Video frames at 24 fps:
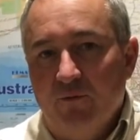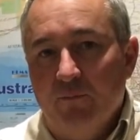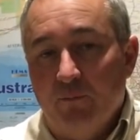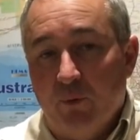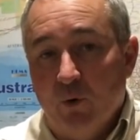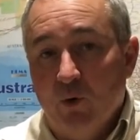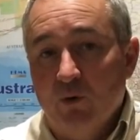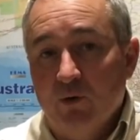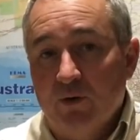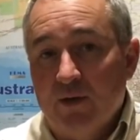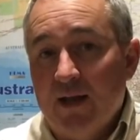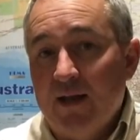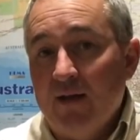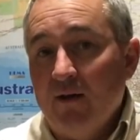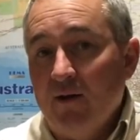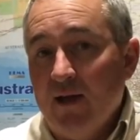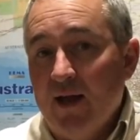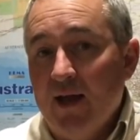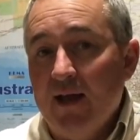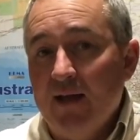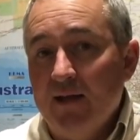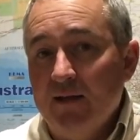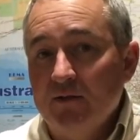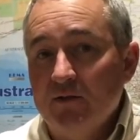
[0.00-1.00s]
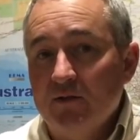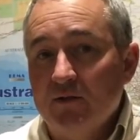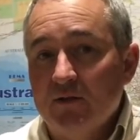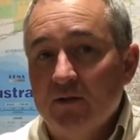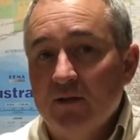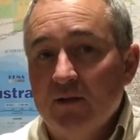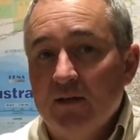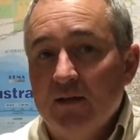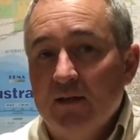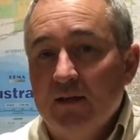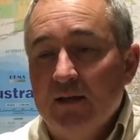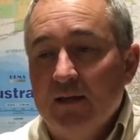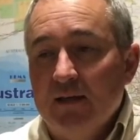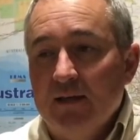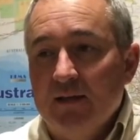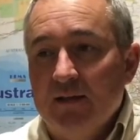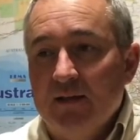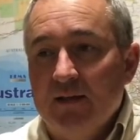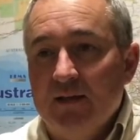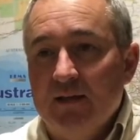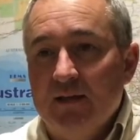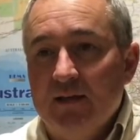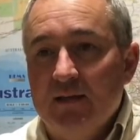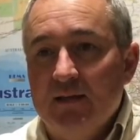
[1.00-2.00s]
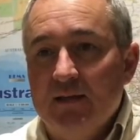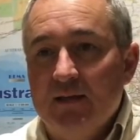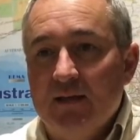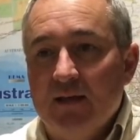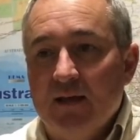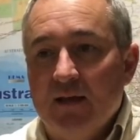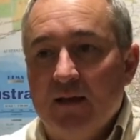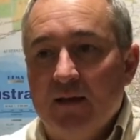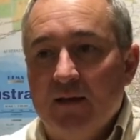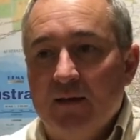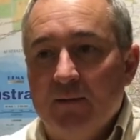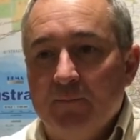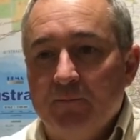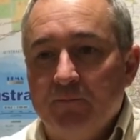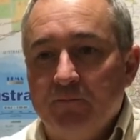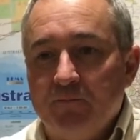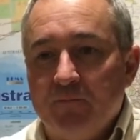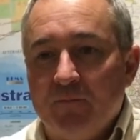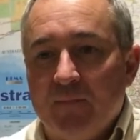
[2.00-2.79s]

Paul now has the